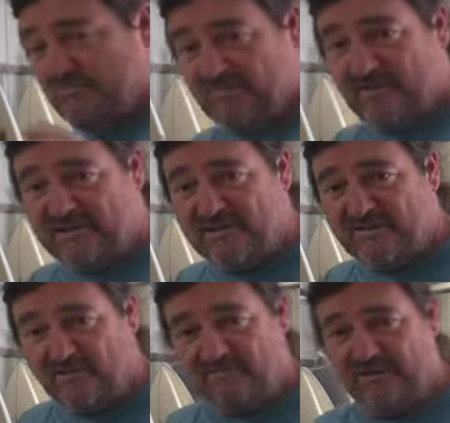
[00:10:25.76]
That's
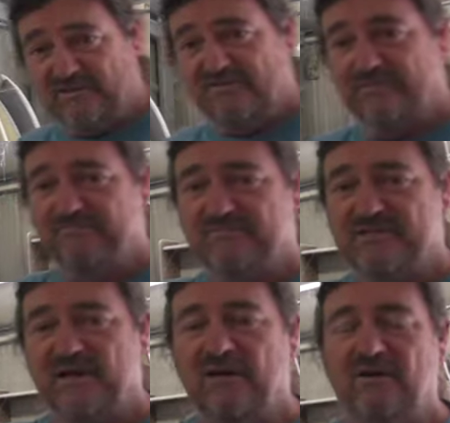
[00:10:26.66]
it on fins.
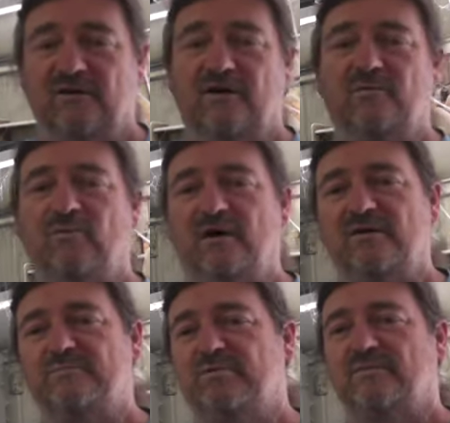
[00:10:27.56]
So I
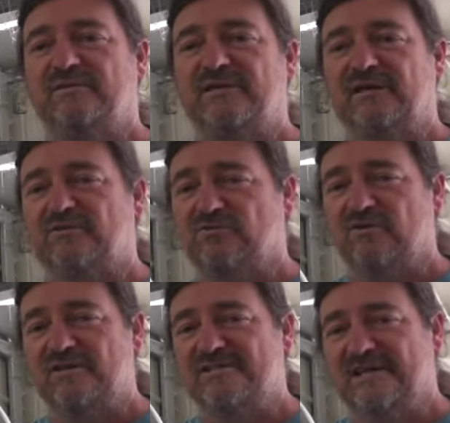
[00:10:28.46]
won't probably take a
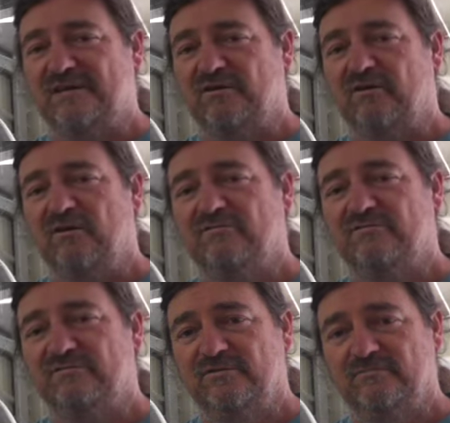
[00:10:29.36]
tri set
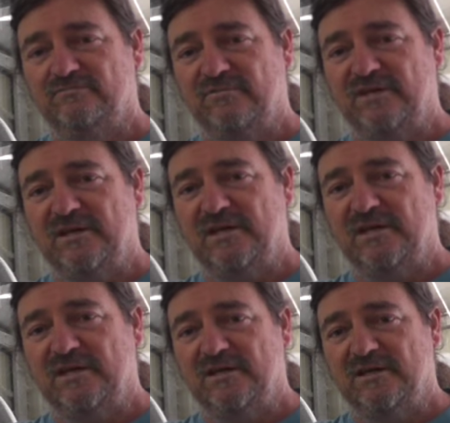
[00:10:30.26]
of
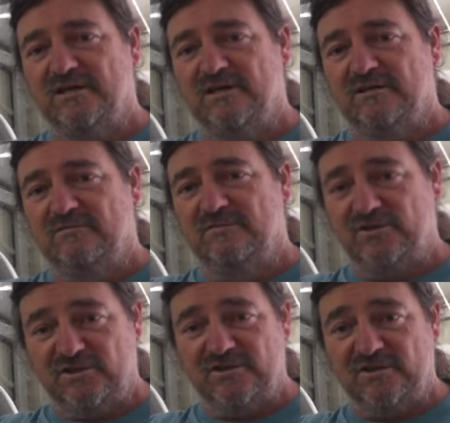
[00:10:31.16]
the
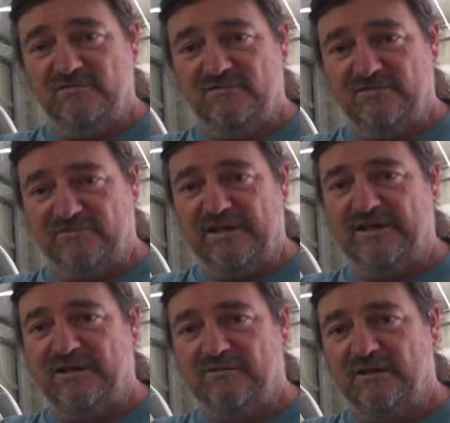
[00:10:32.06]
futures for the
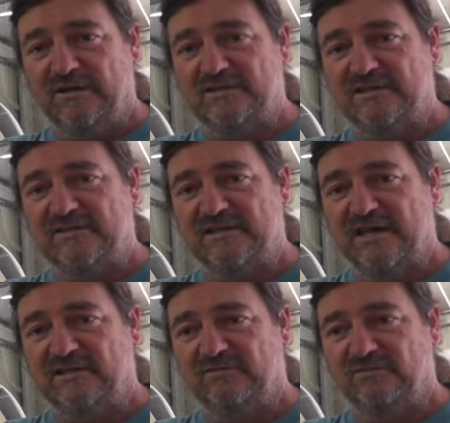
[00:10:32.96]
Flanigan. I'll actually
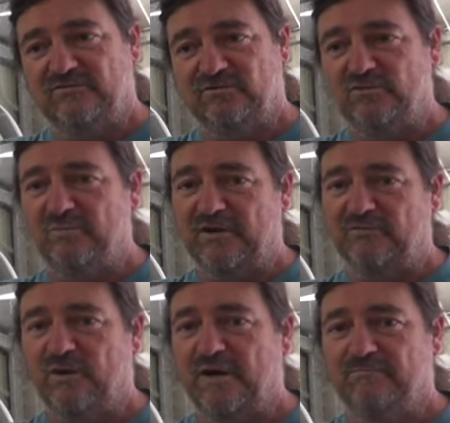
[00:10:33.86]
take the
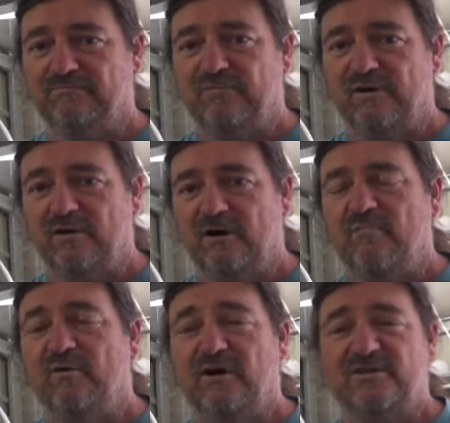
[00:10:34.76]
2+1. I
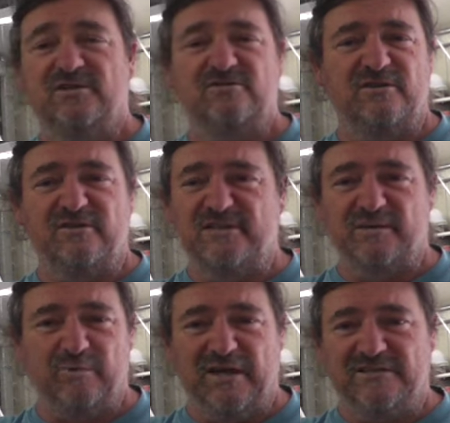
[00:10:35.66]
might just throw a set
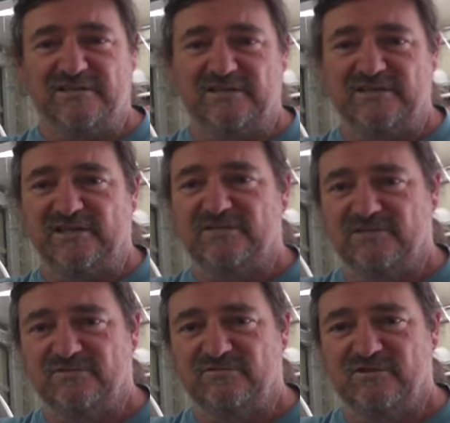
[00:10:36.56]
of plastics in
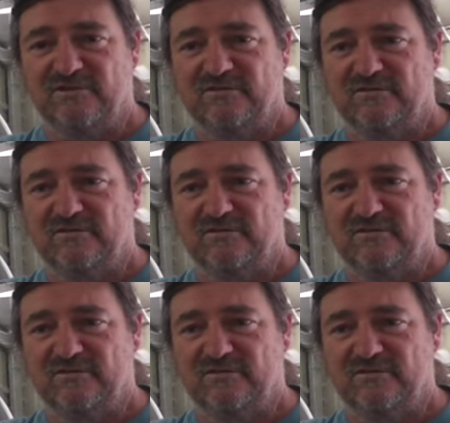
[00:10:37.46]
just for